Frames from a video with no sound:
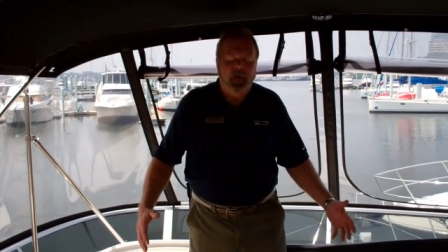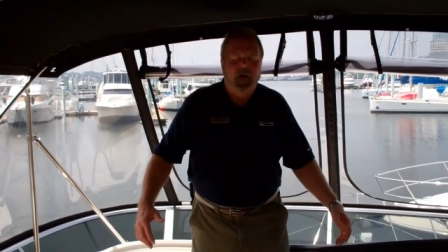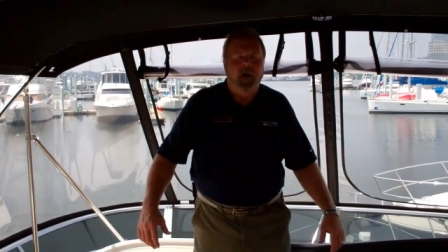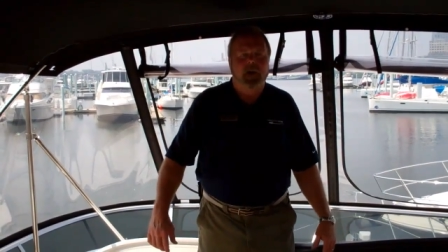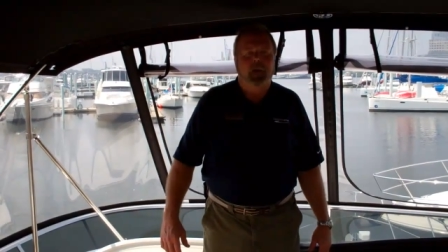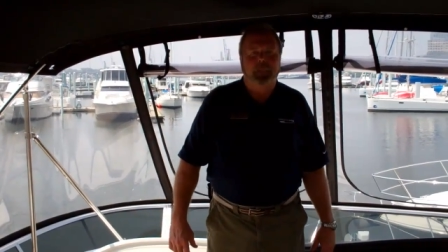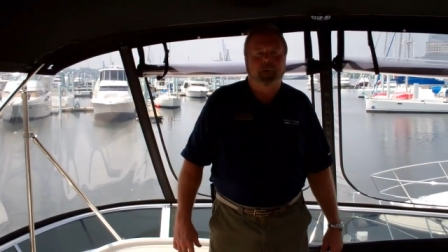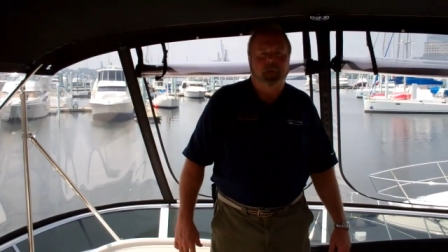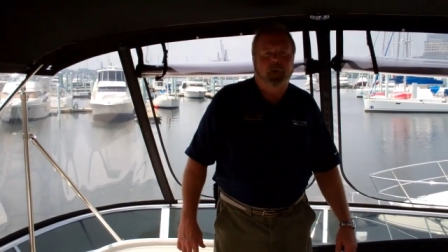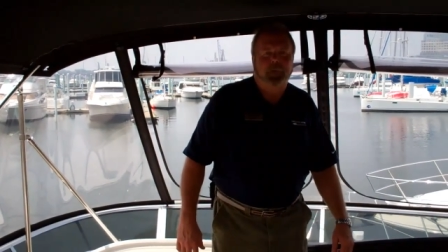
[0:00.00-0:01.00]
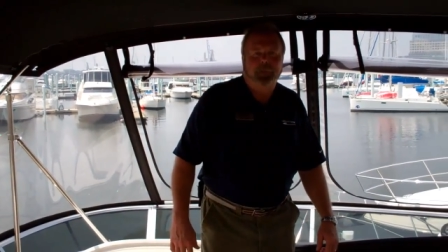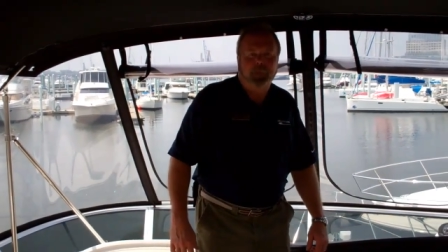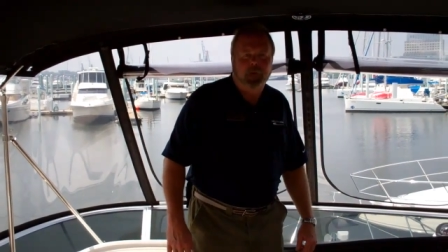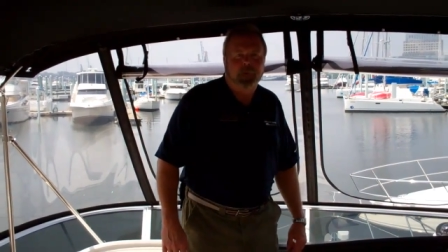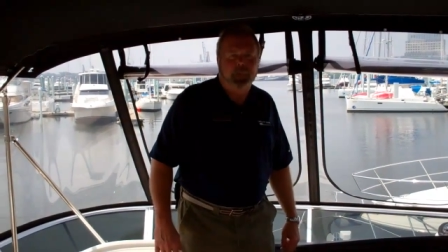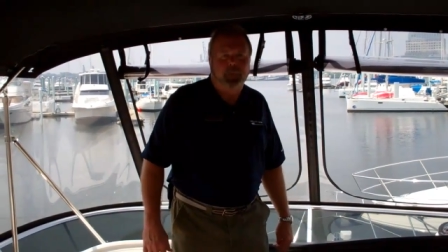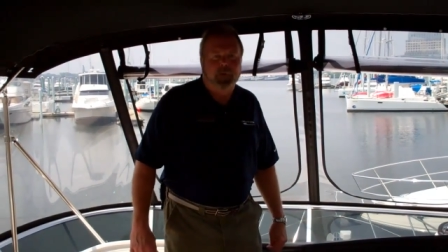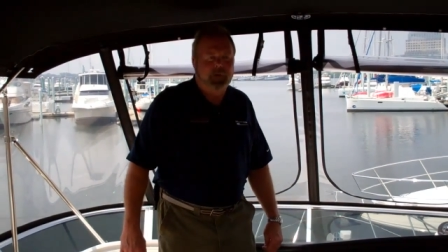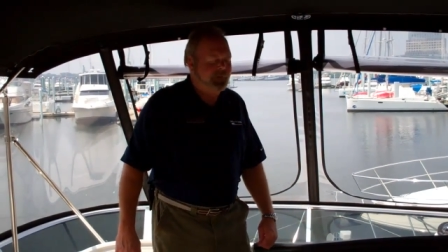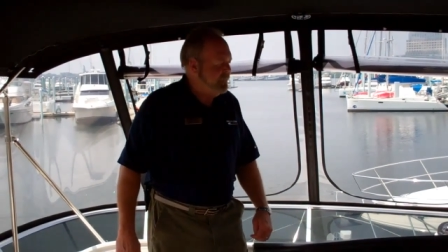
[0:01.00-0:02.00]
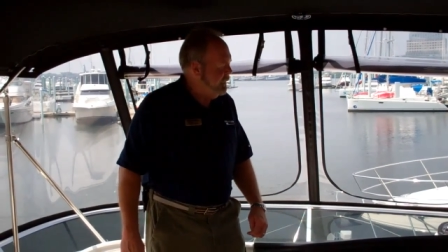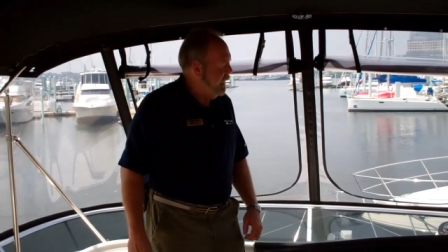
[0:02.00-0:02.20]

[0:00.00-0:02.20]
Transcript: Hi, up here on the front of the bridge,